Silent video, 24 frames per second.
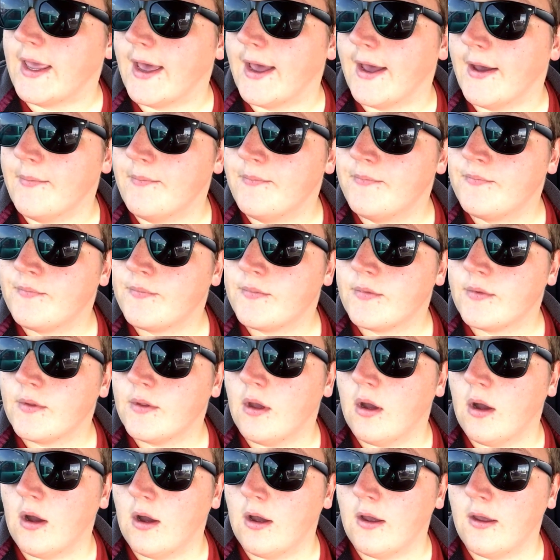yeah,
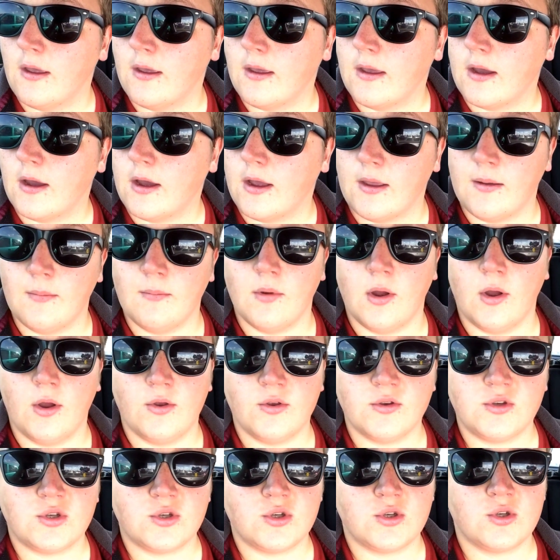I I am
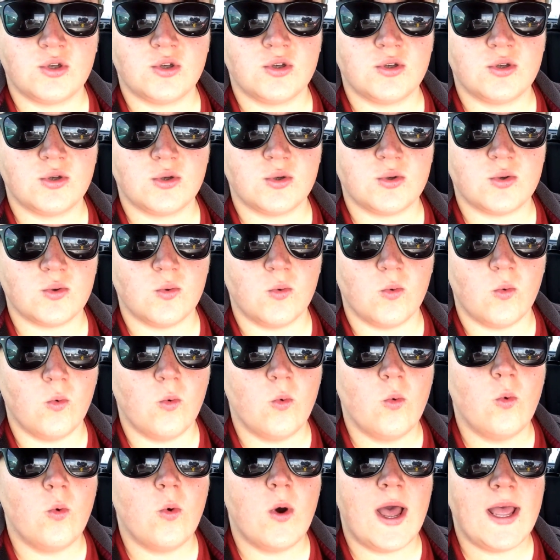
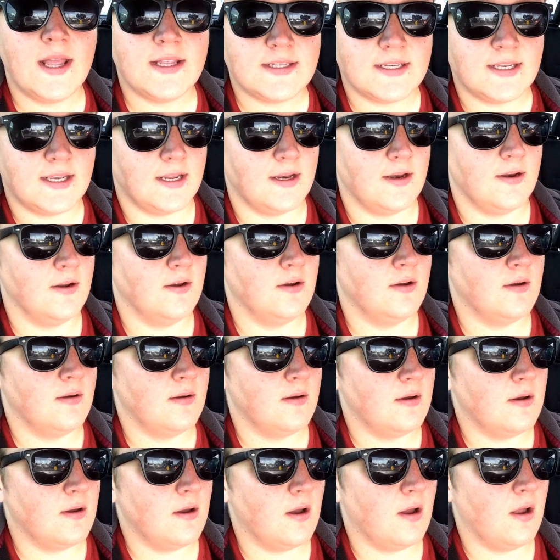sweating
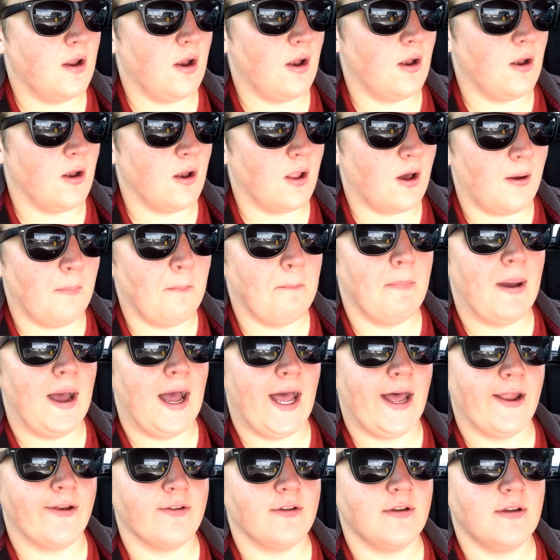like
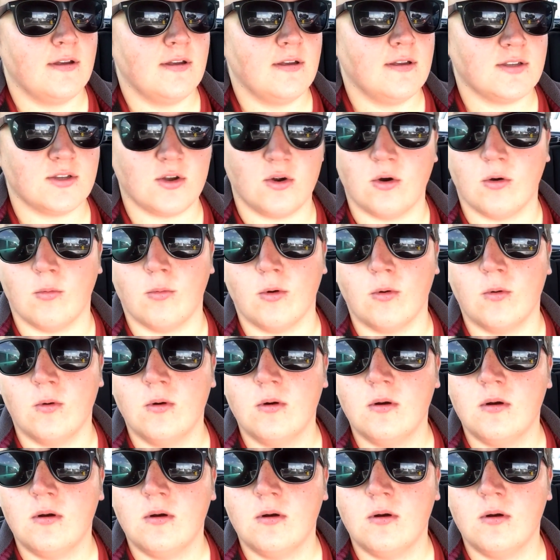mad. It's horrible.